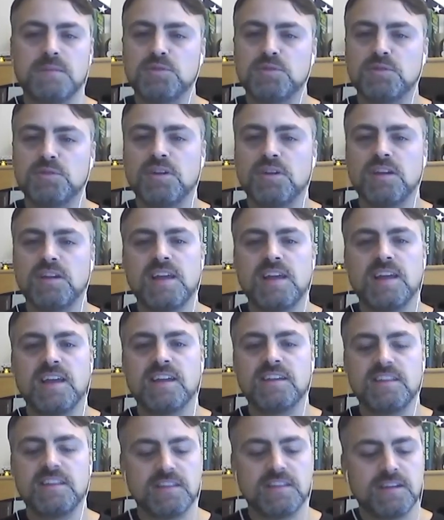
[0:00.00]
doing good,
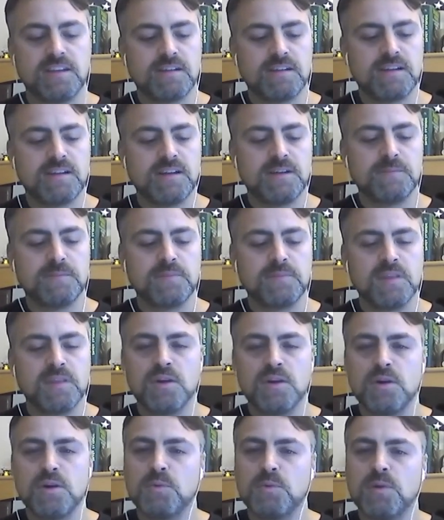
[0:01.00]
hanging in there.
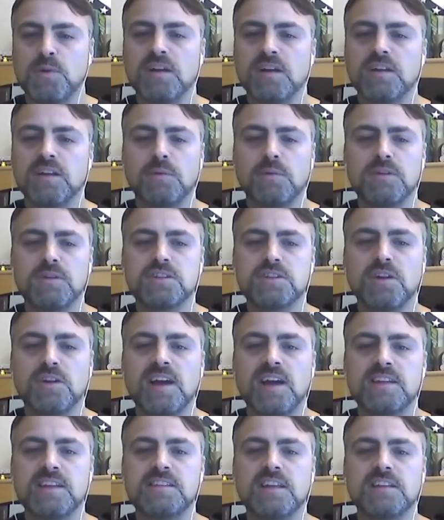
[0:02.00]
Why don't you go
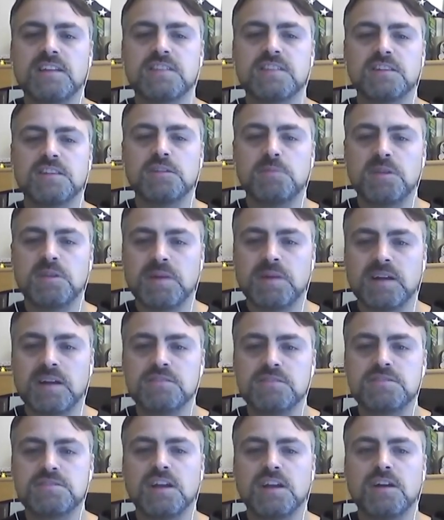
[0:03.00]
ahead and tell us a little bit about
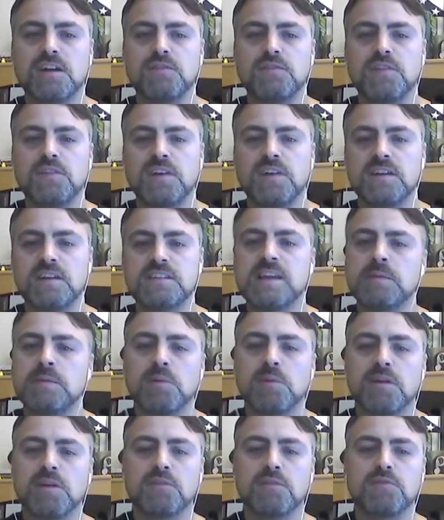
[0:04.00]
yourself? Tell me
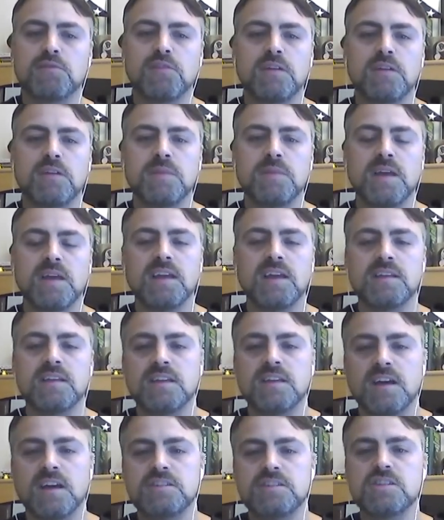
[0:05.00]
where you're from, and
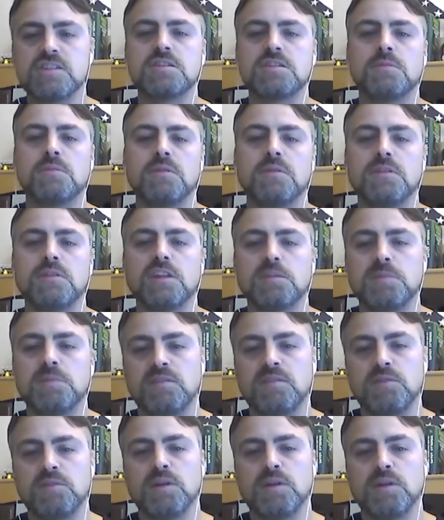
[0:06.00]
just a little bit
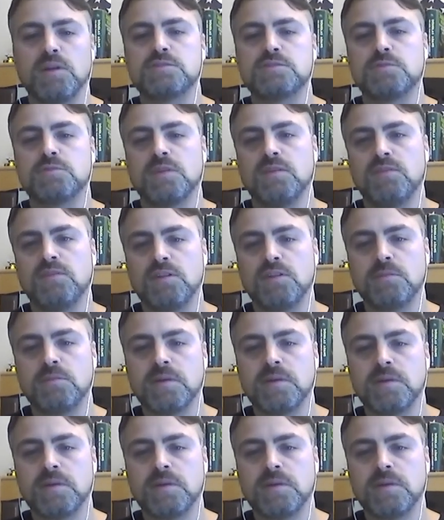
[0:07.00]
of your history, if you don't